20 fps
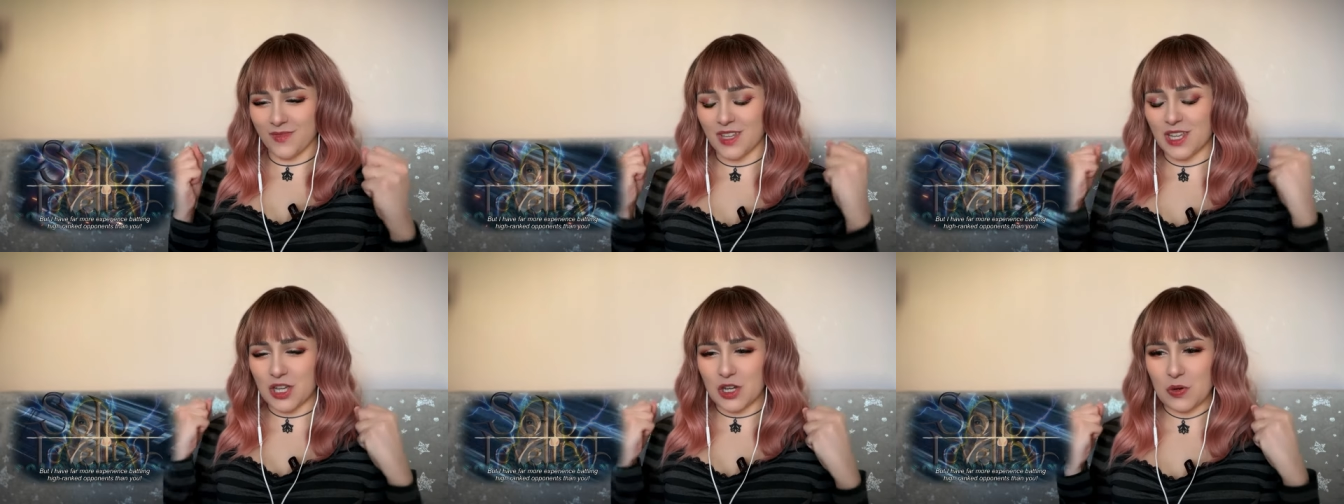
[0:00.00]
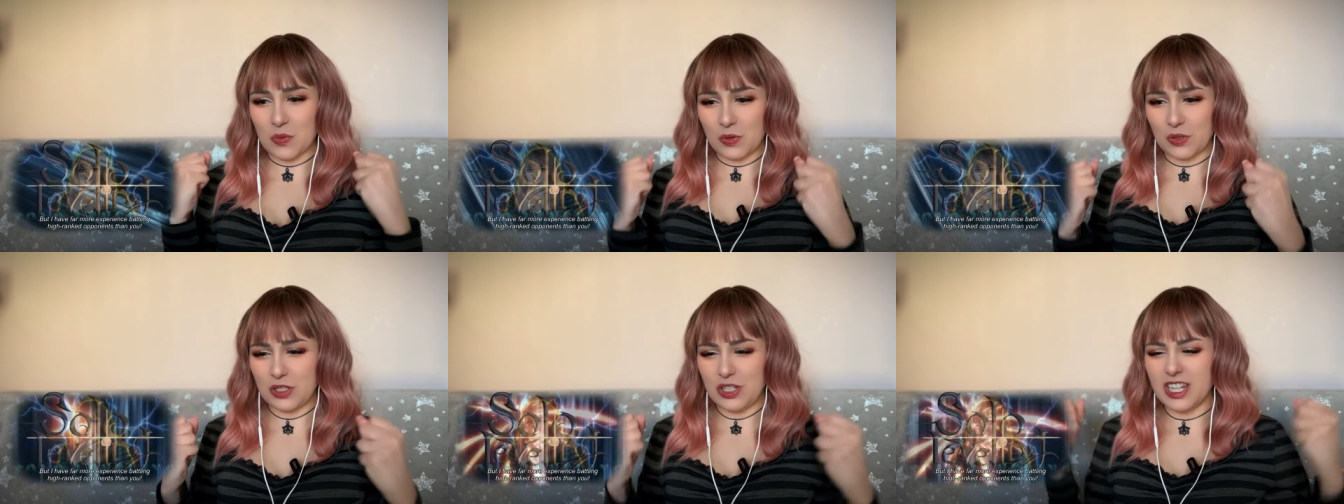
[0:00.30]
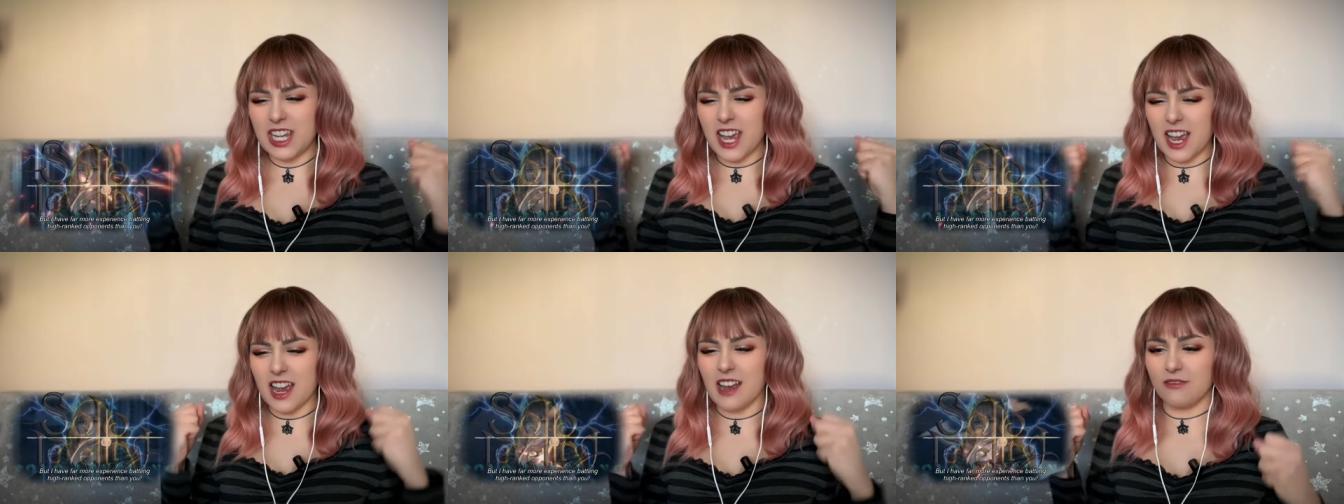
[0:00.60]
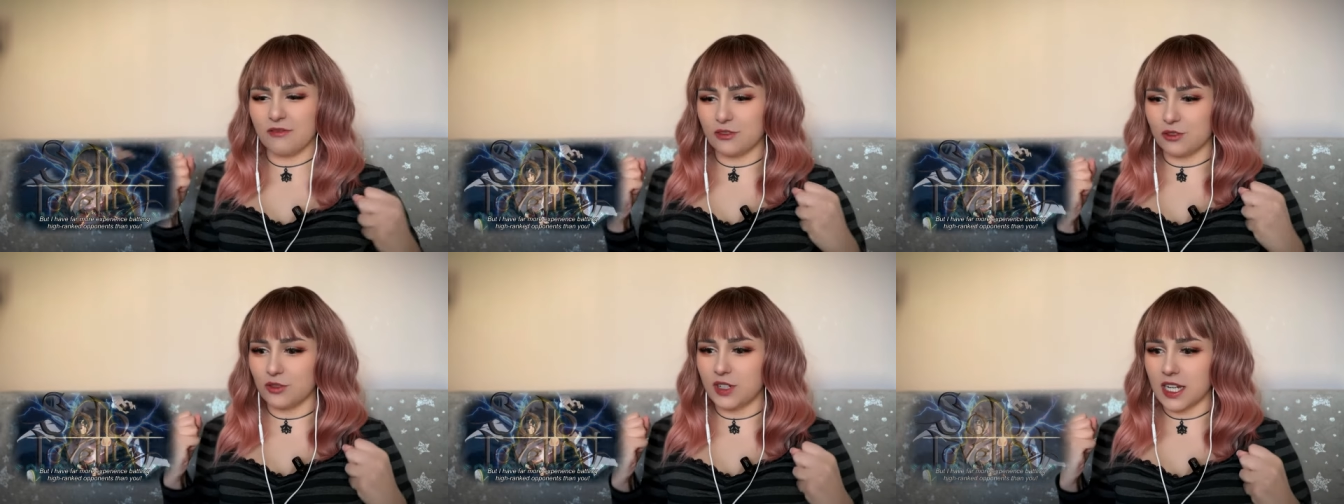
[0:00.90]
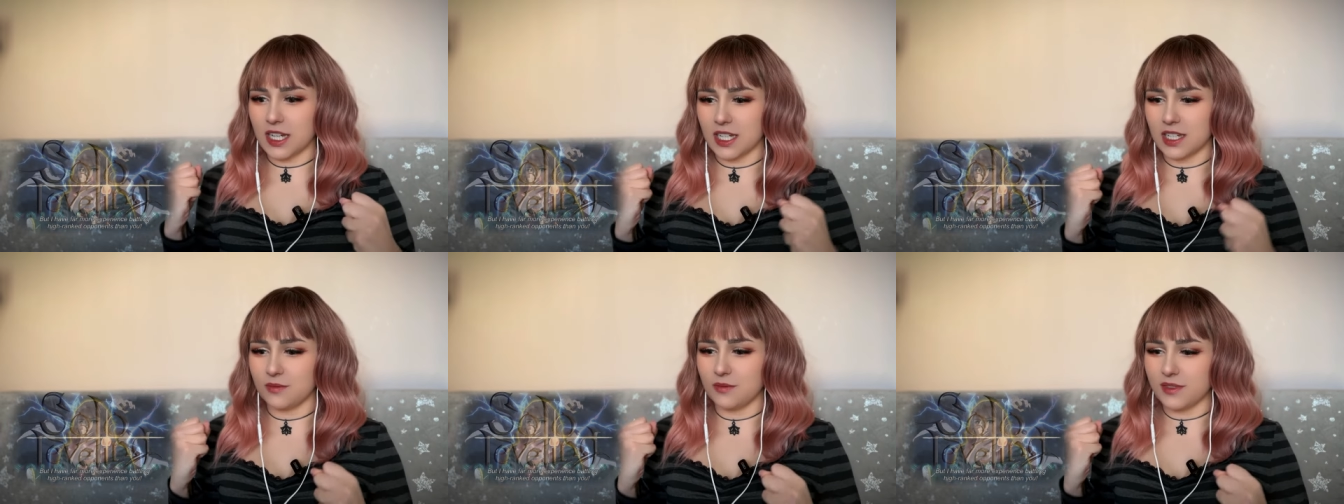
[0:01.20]
Come on, you have to
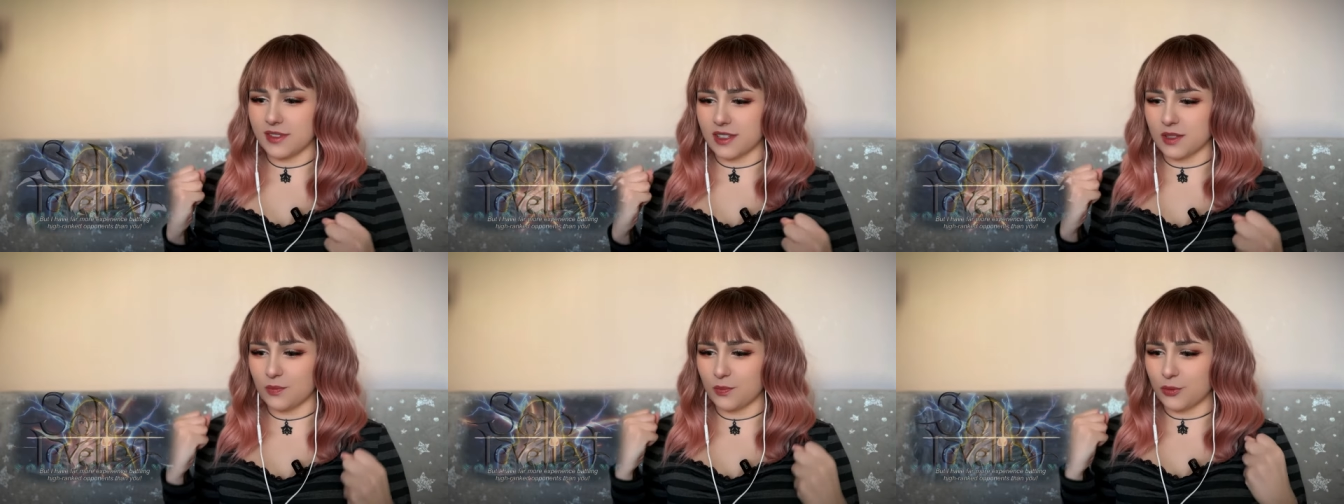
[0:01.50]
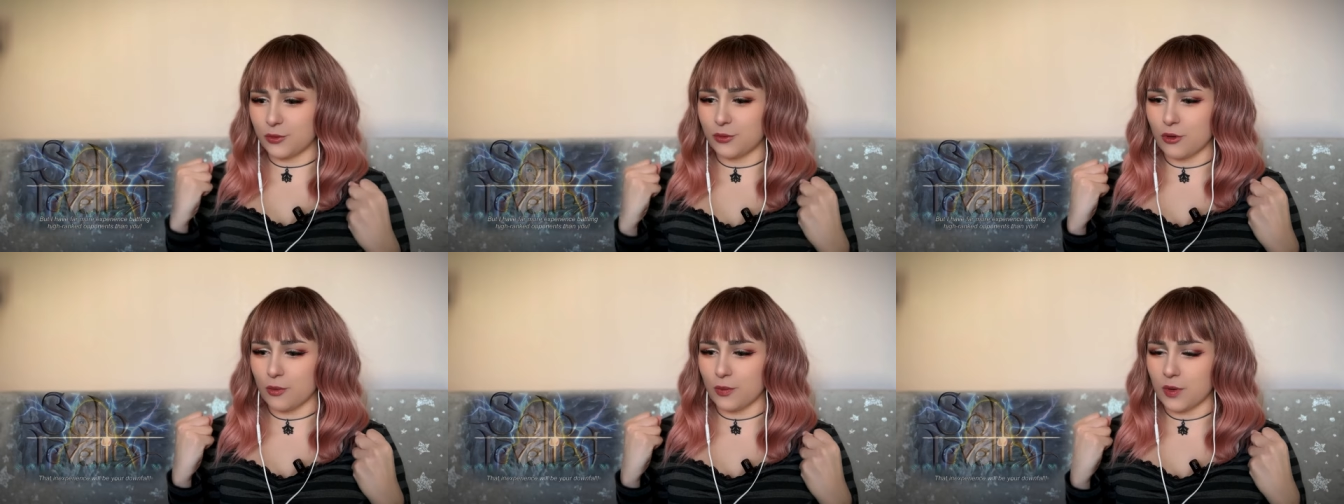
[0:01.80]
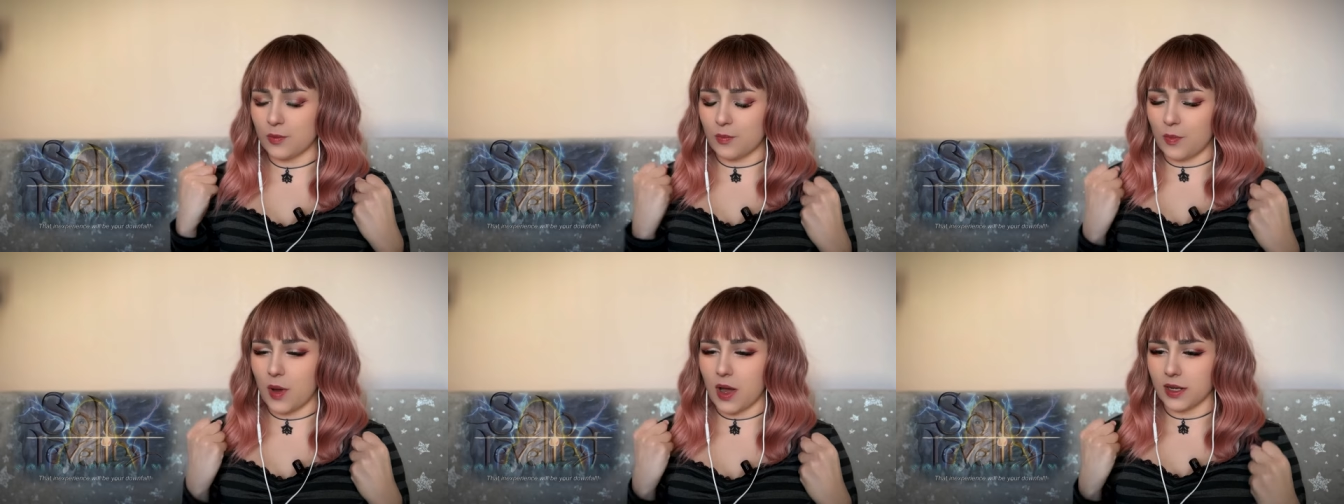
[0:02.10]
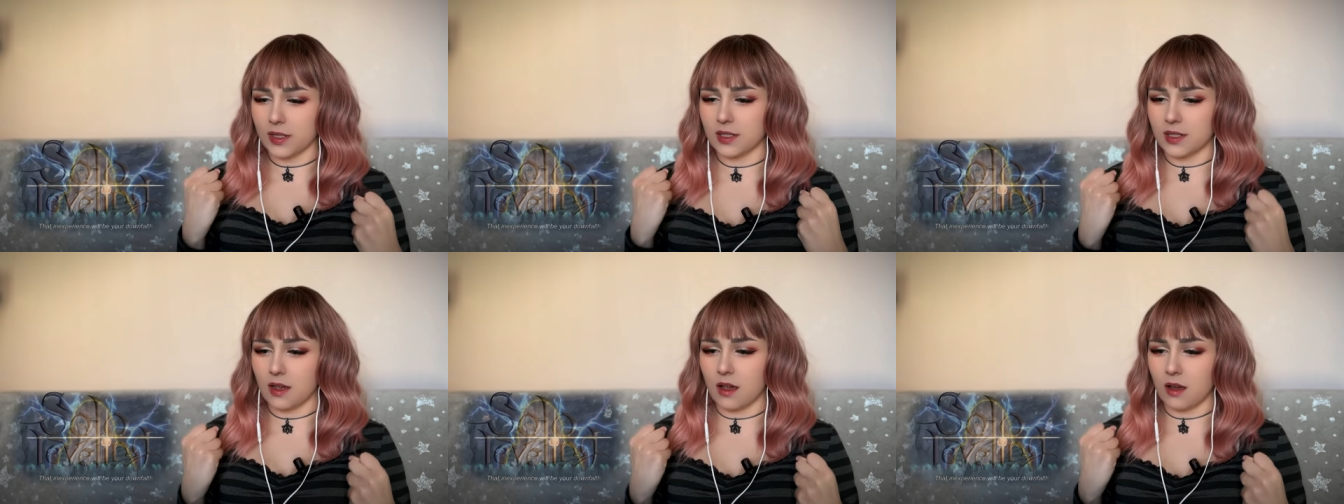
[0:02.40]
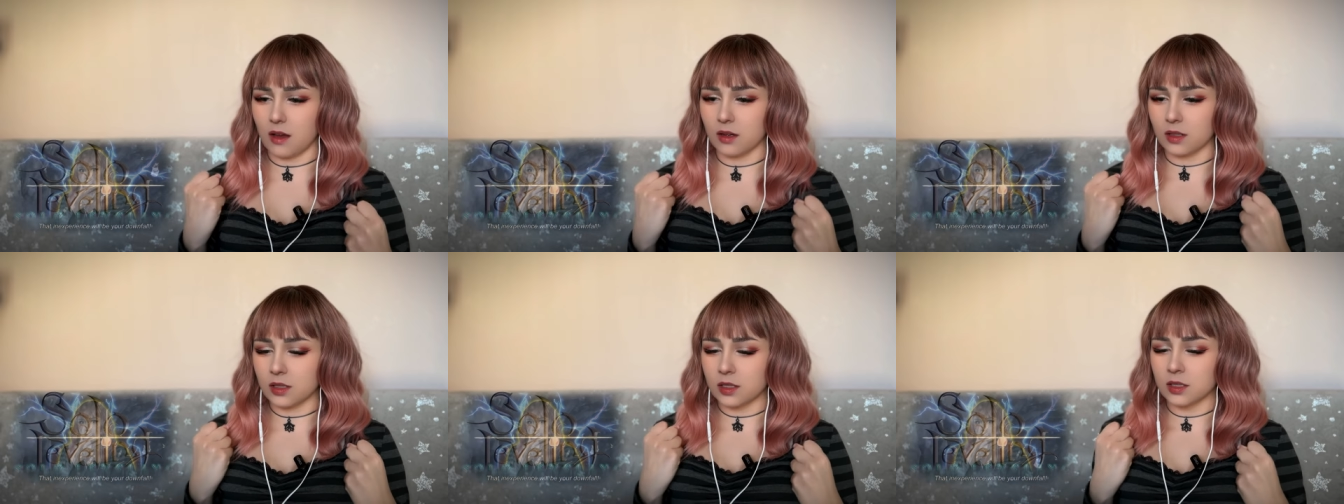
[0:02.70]
get him, this proper bad
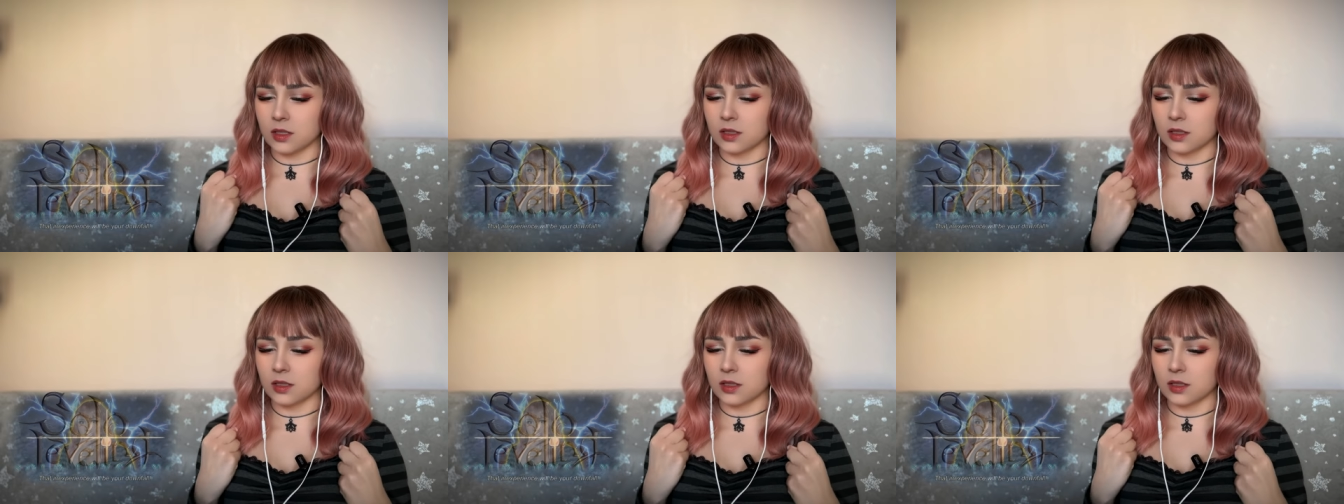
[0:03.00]
guy.